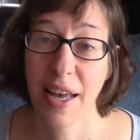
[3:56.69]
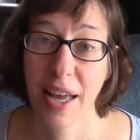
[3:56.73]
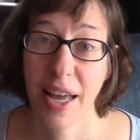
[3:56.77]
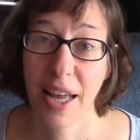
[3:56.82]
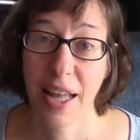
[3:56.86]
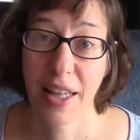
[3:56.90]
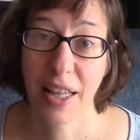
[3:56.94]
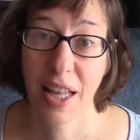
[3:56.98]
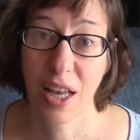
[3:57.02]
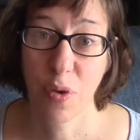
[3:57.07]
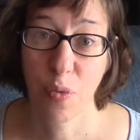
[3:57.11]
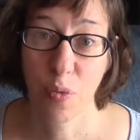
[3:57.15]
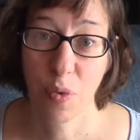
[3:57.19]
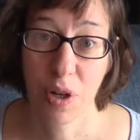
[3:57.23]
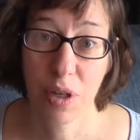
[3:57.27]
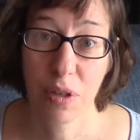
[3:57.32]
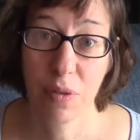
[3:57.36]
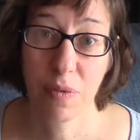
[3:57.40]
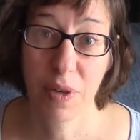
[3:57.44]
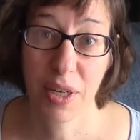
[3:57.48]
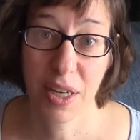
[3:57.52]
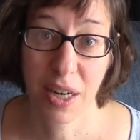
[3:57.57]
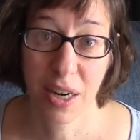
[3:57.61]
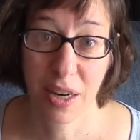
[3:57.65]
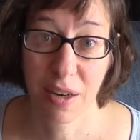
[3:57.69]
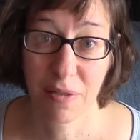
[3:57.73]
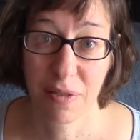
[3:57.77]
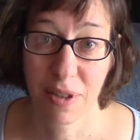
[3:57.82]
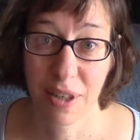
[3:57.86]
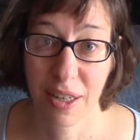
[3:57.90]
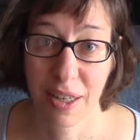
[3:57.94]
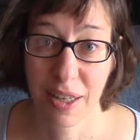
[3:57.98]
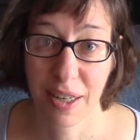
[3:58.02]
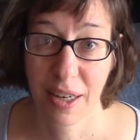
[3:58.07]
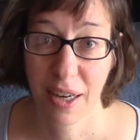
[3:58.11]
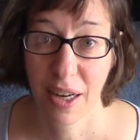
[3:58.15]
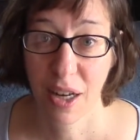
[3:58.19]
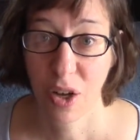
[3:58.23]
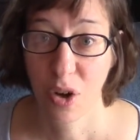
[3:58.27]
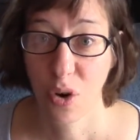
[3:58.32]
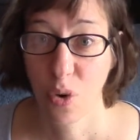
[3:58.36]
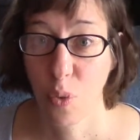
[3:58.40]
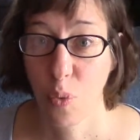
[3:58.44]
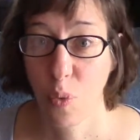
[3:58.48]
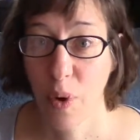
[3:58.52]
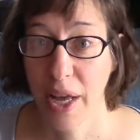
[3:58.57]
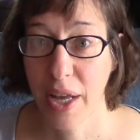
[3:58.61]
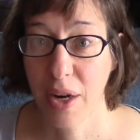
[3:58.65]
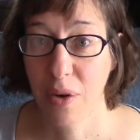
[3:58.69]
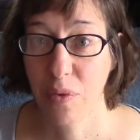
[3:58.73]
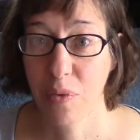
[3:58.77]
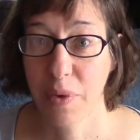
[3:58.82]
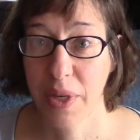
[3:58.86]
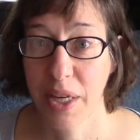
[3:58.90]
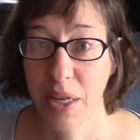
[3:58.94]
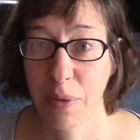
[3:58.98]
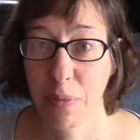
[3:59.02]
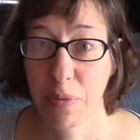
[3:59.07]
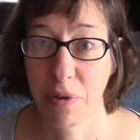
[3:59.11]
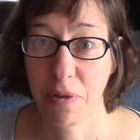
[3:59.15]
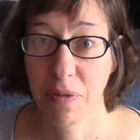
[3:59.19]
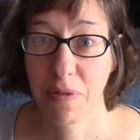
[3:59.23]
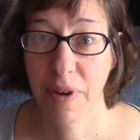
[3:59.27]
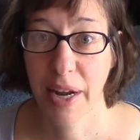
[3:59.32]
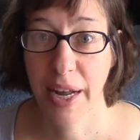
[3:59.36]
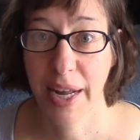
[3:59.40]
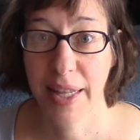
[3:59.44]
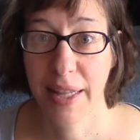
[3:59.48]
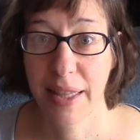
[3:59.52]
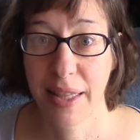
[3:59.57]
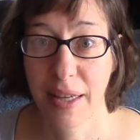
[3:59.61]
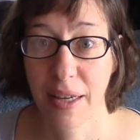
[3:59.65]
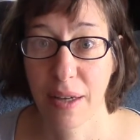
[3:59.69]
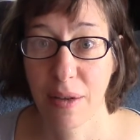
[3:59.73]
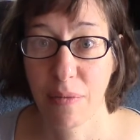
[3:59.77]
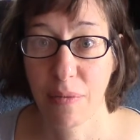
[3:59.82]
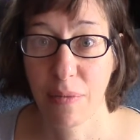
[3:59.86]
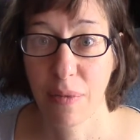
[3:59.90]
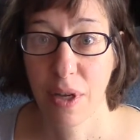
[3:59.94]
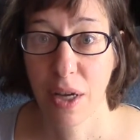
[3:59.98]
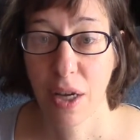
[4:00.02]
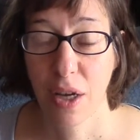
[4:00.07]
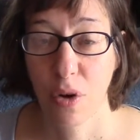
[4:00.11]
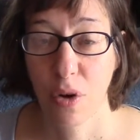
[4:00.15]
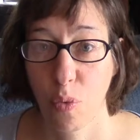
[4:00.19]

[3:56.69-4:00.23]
and they will recover when we provide them